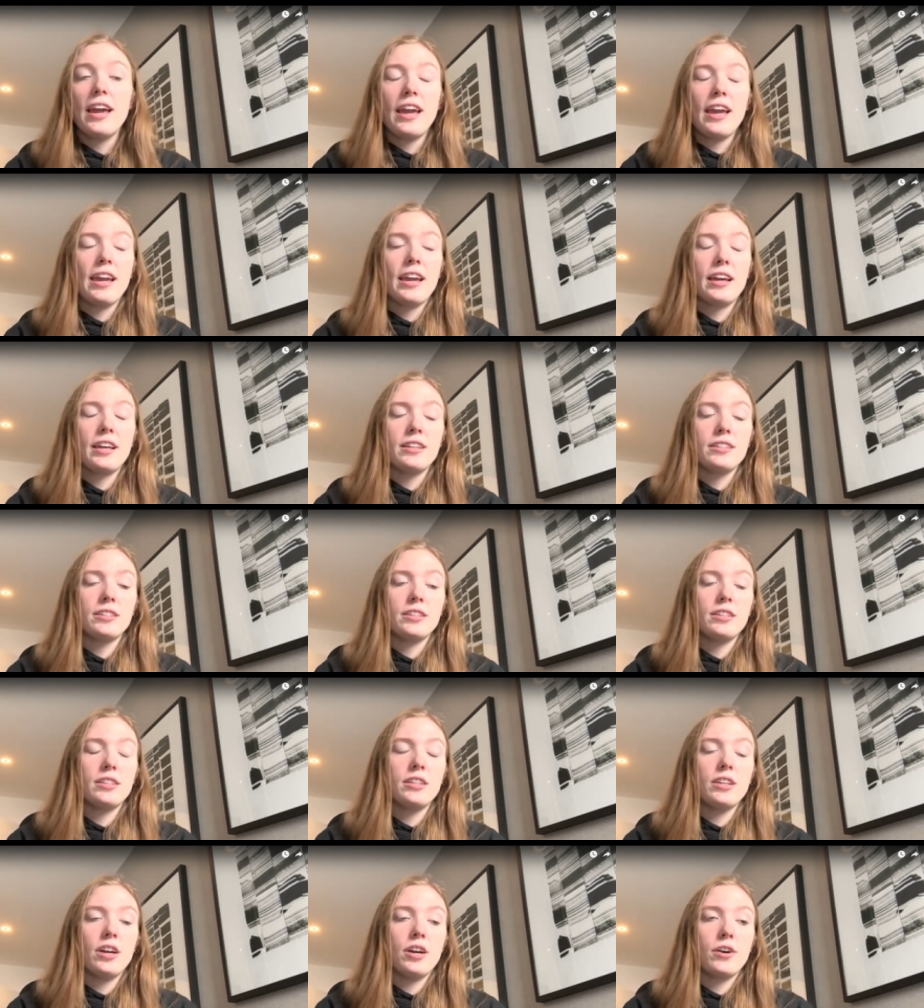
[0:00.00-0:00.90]
And,
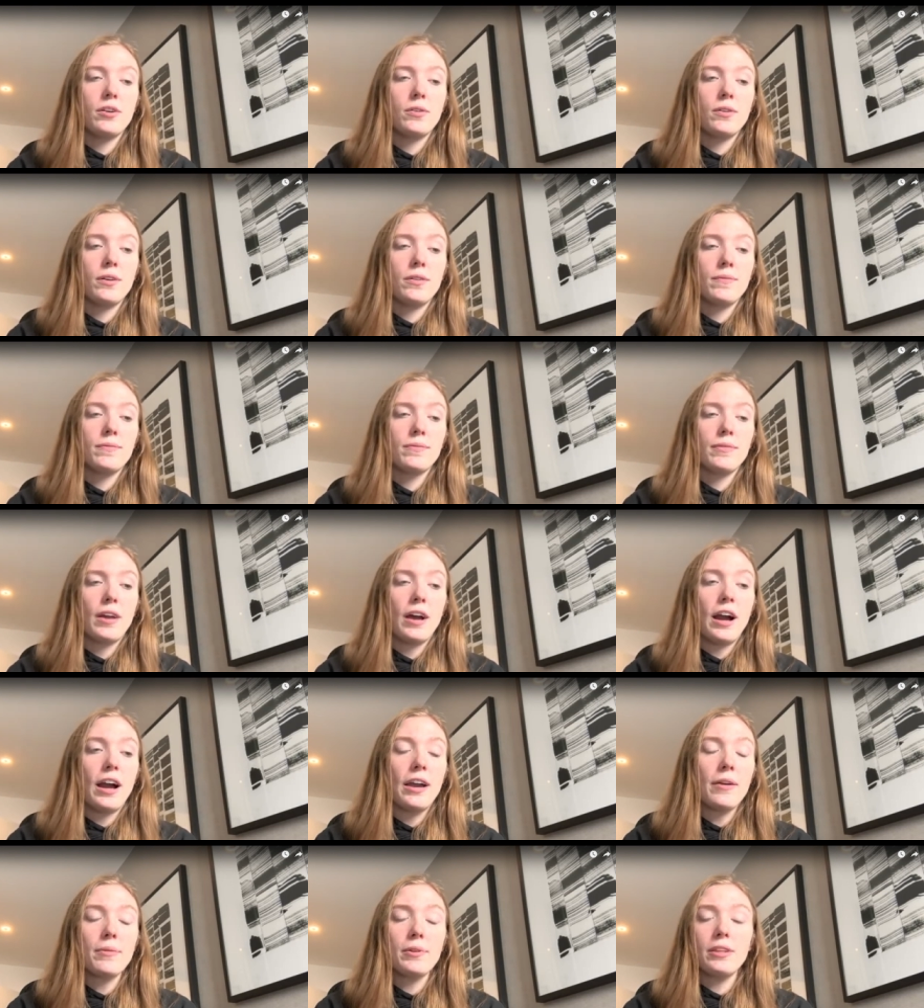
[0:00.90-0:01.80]

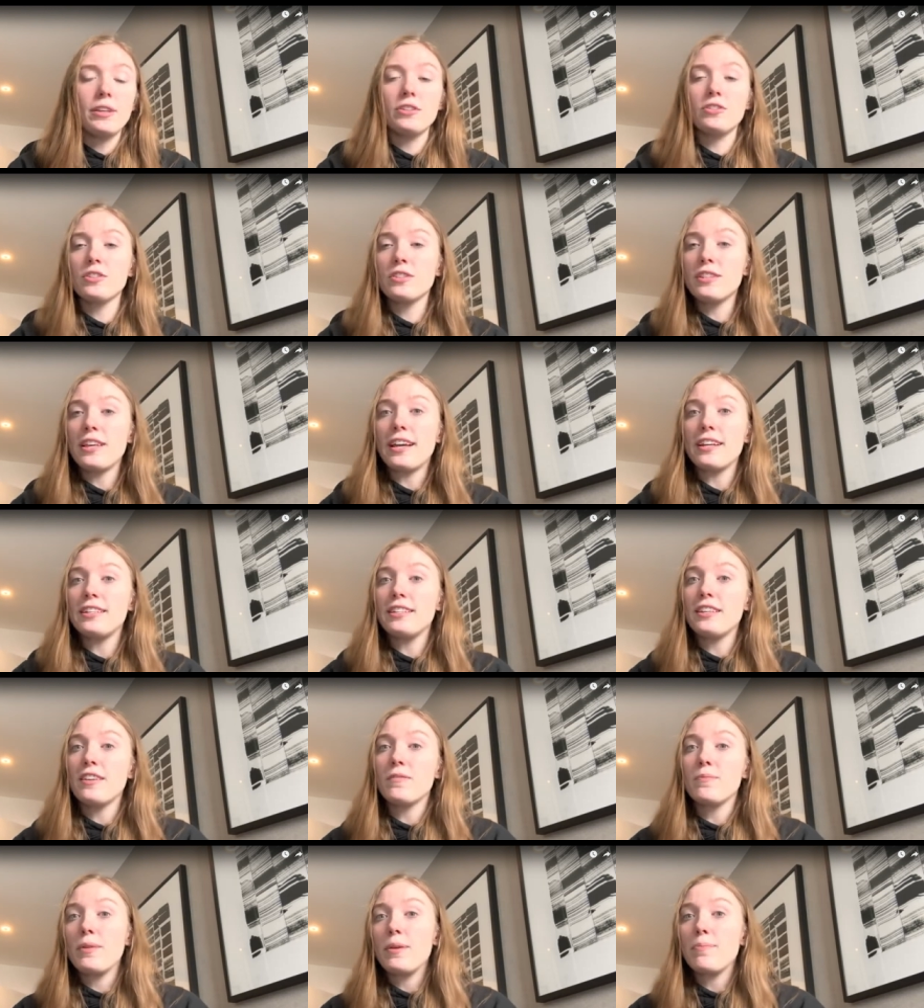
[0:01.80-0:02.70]
I really just like to
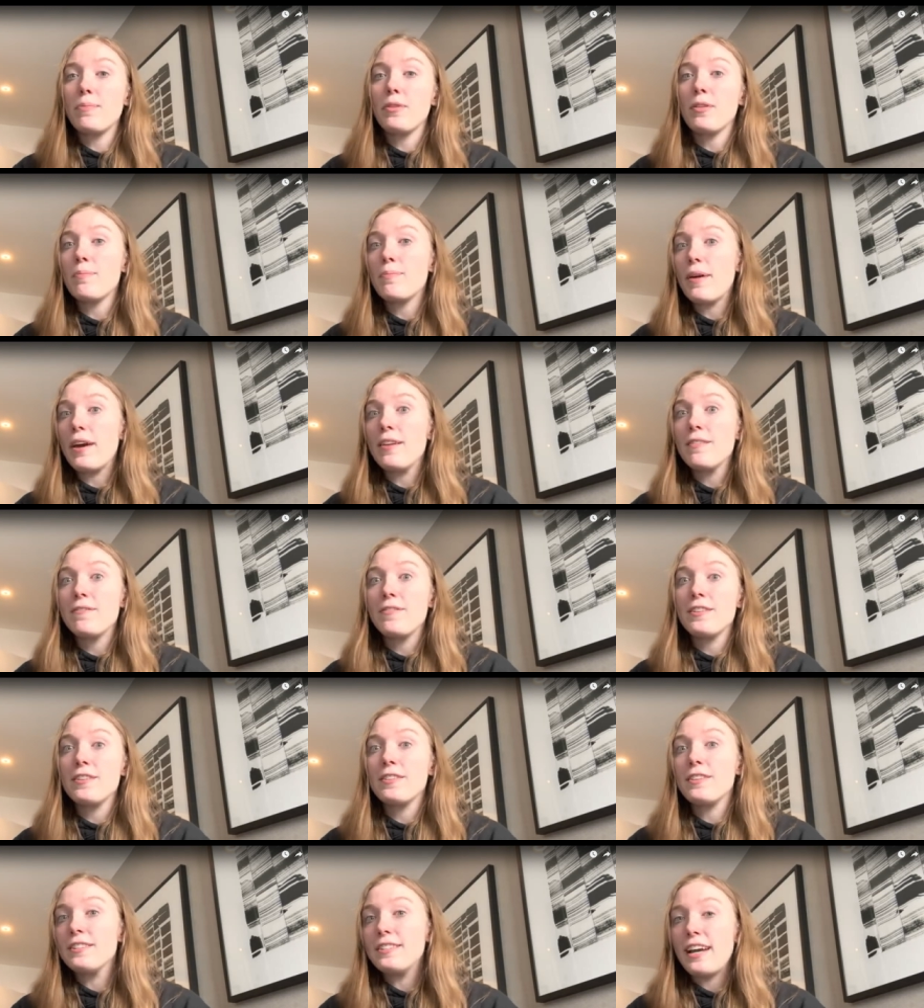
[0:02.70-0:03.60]
give people the
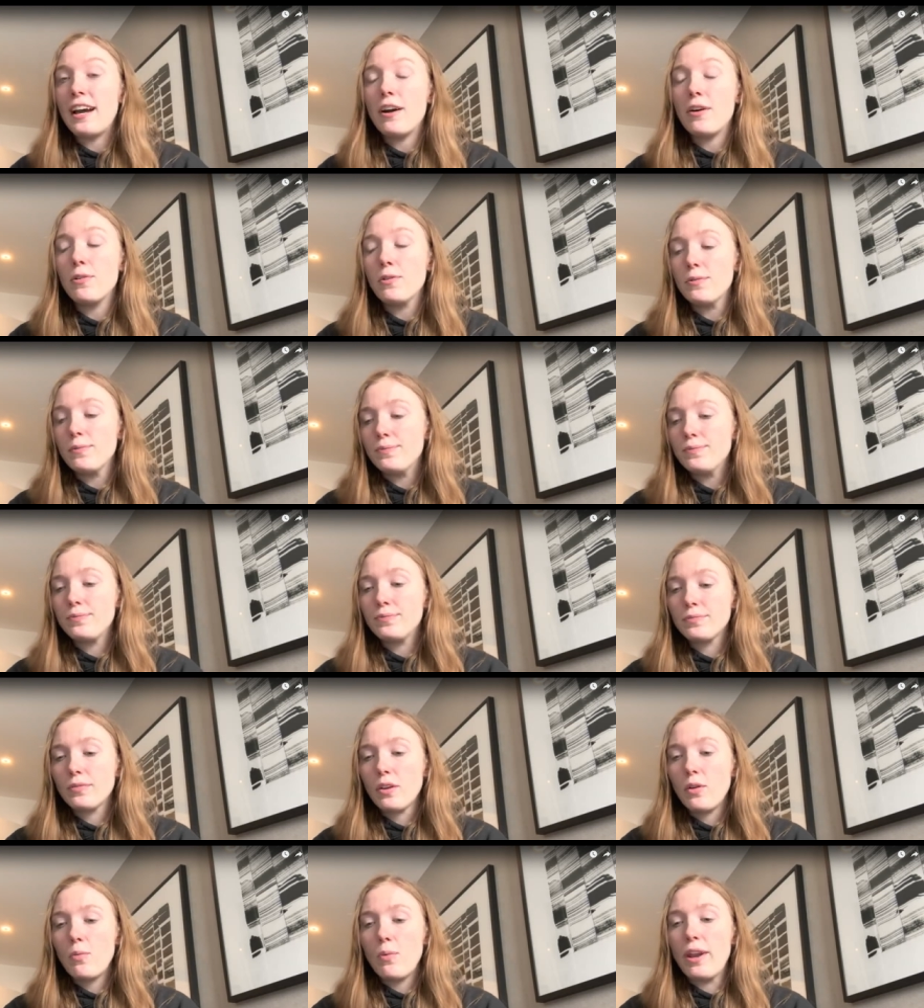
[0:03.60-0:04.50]
benefit of the doubt
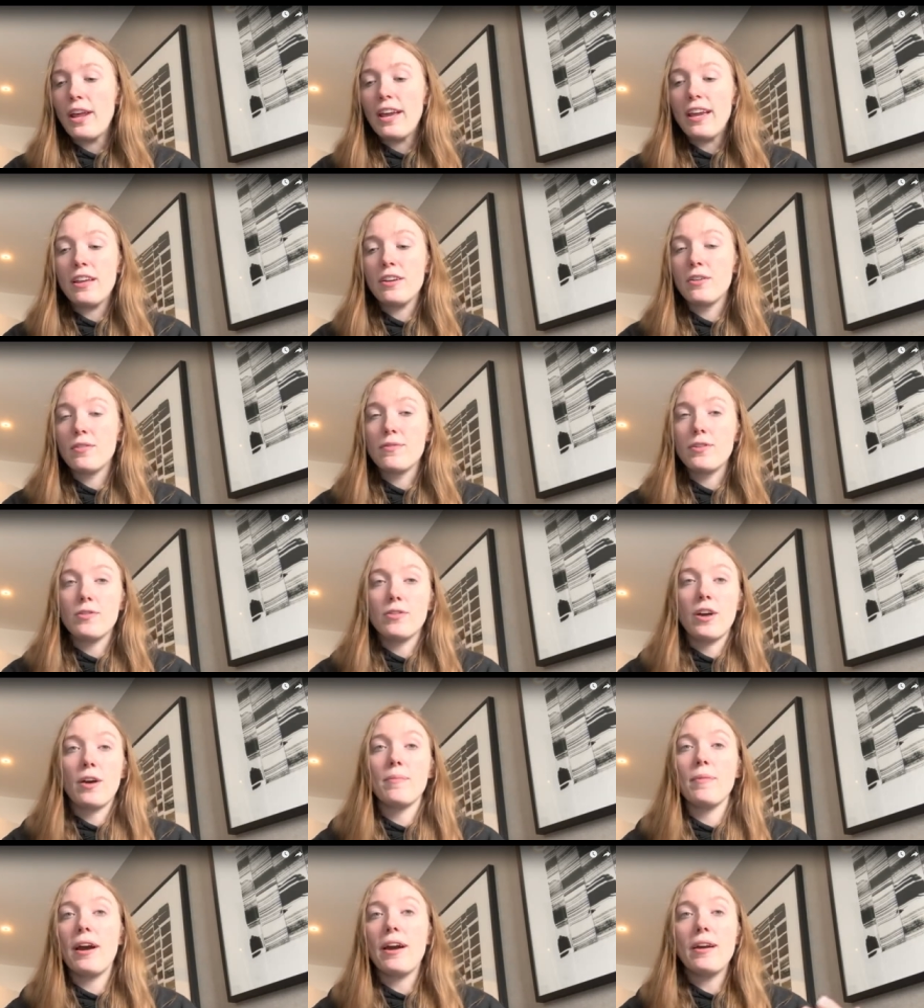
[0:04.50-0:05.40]
when I interview
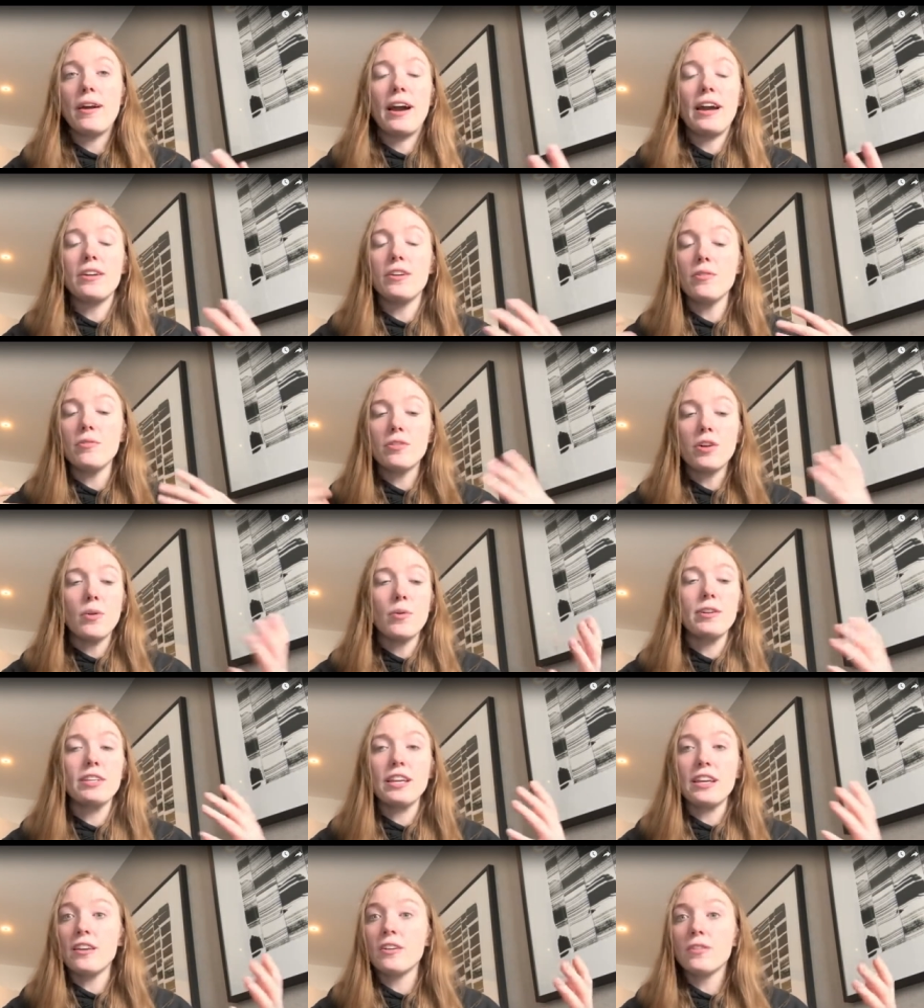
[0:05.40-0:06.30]
them. I don't go
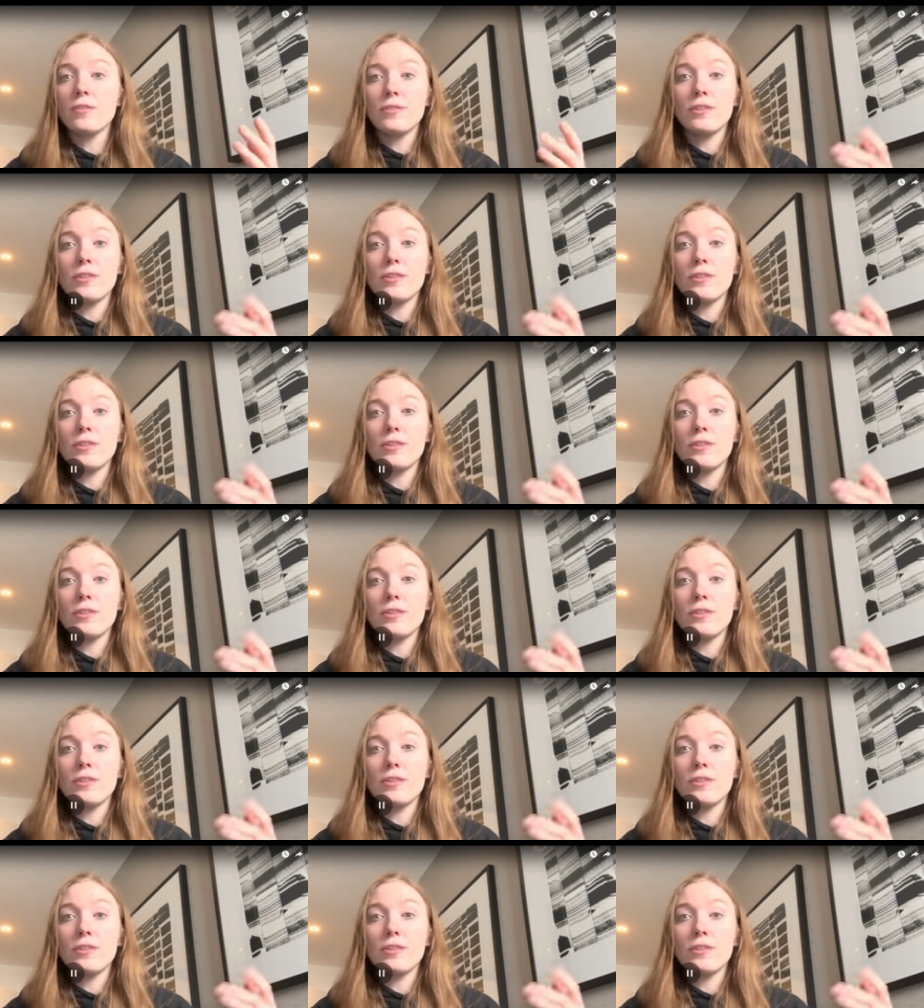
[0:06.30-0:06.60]
into interviews.